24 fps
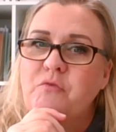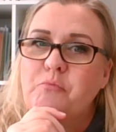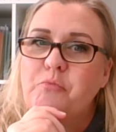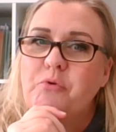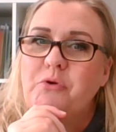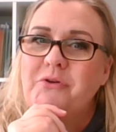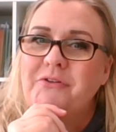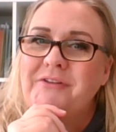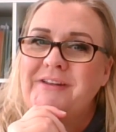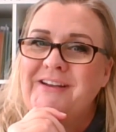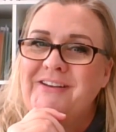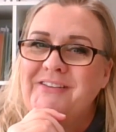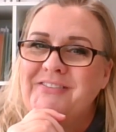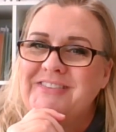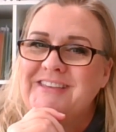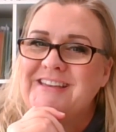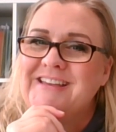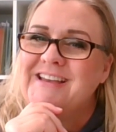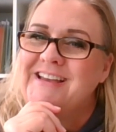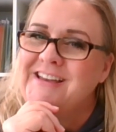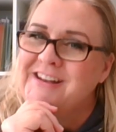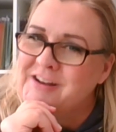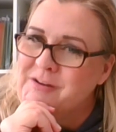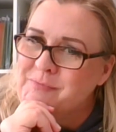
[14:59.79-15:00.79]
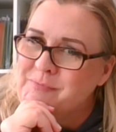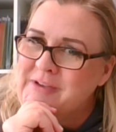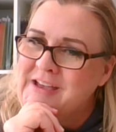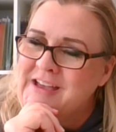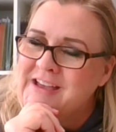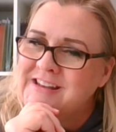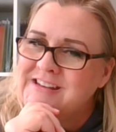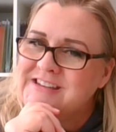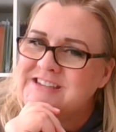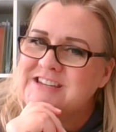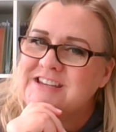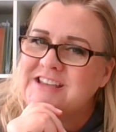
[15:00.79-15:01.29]
pulled out the cutting
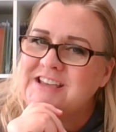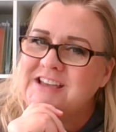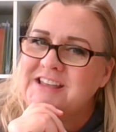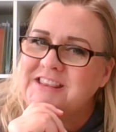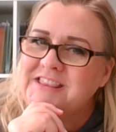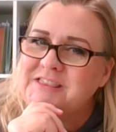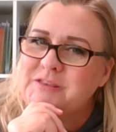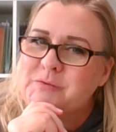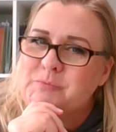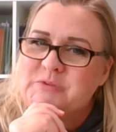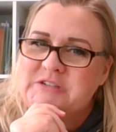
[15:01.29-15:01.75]
mat to cut them